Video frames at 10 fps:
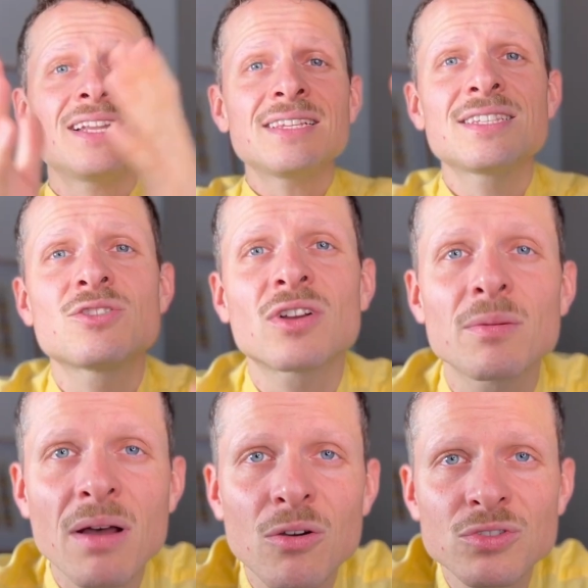let's
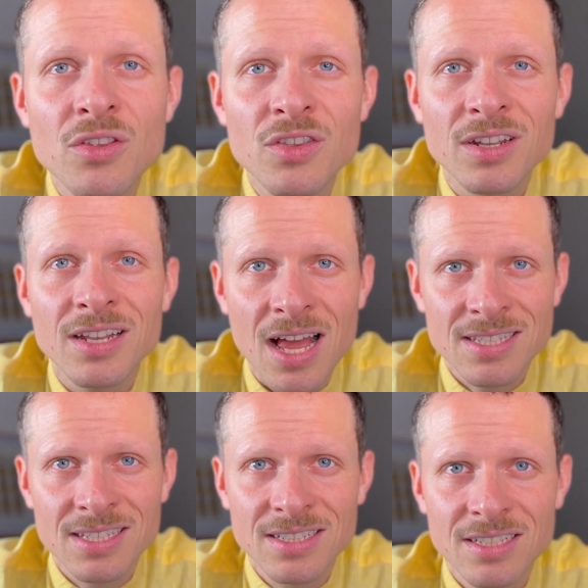talk about the
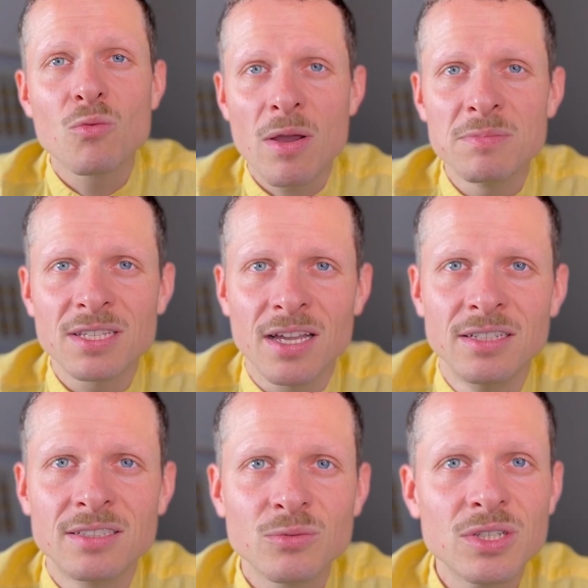last
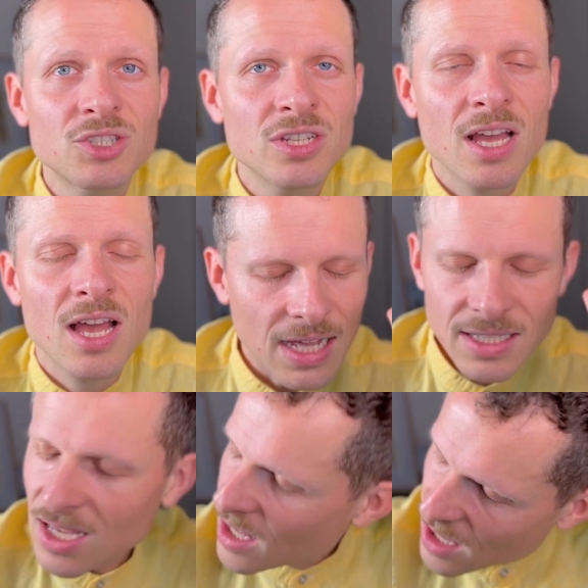website, which
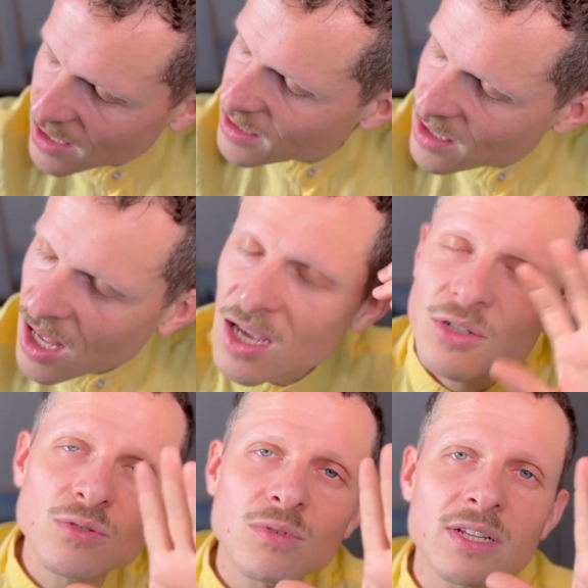
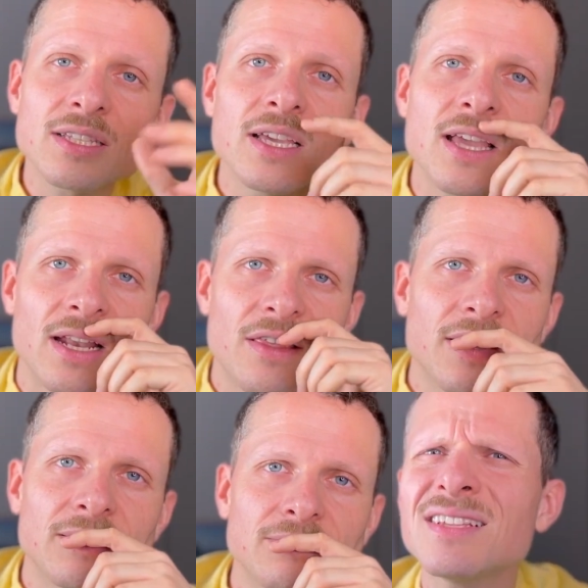I don't want to say
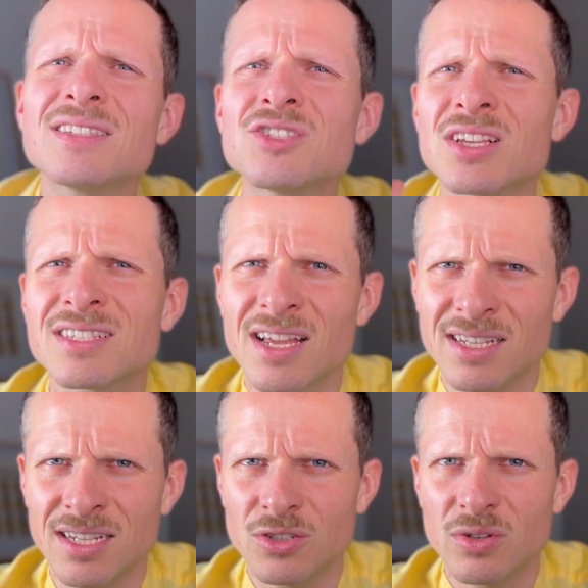anything. Let's just
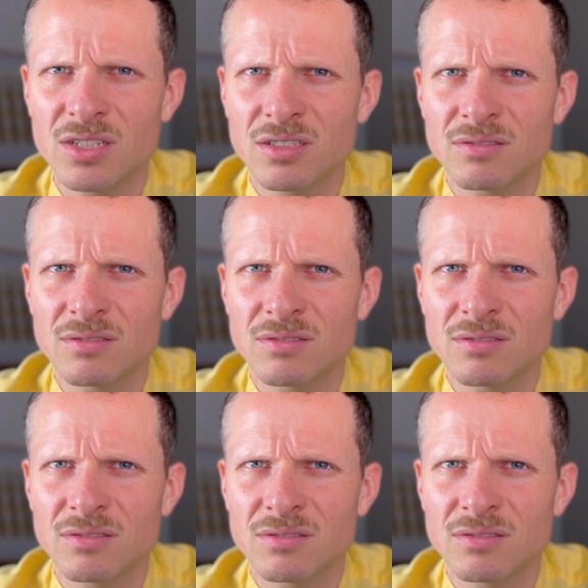get into it.